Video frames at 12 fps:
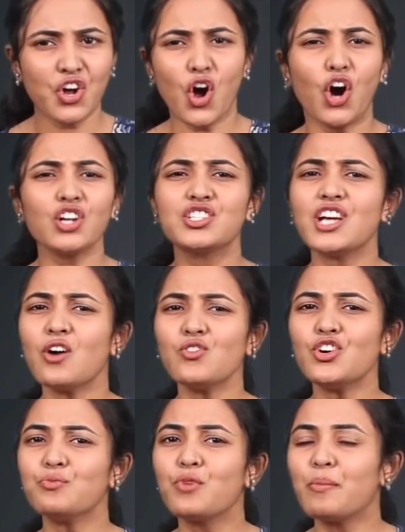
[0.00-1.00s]
or
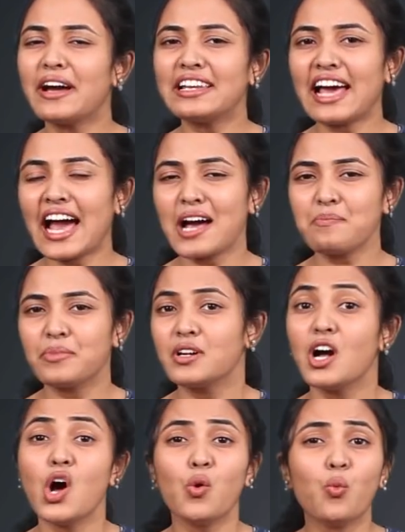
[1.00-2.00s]
download mobile app
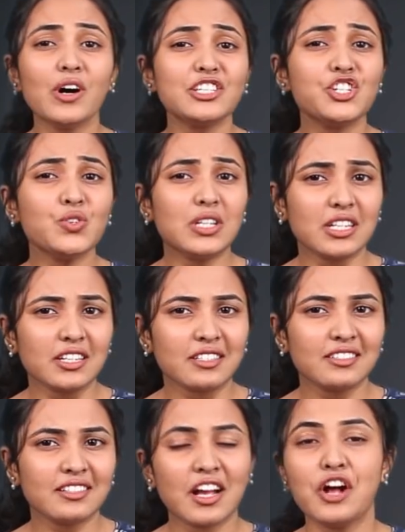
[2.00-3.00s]
Virtulearn
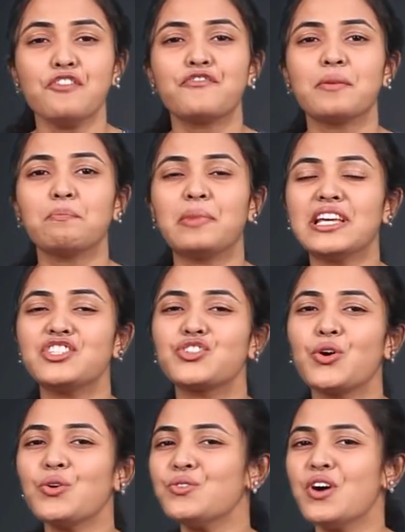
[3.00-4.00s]
from Play
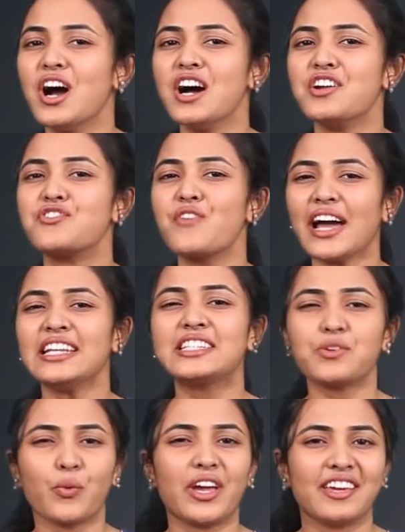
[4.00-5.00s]
Store right
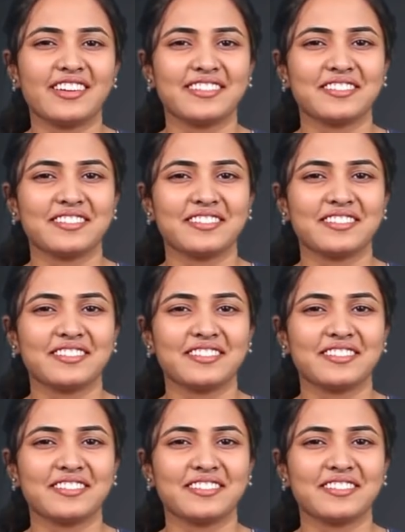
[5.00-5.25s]
away.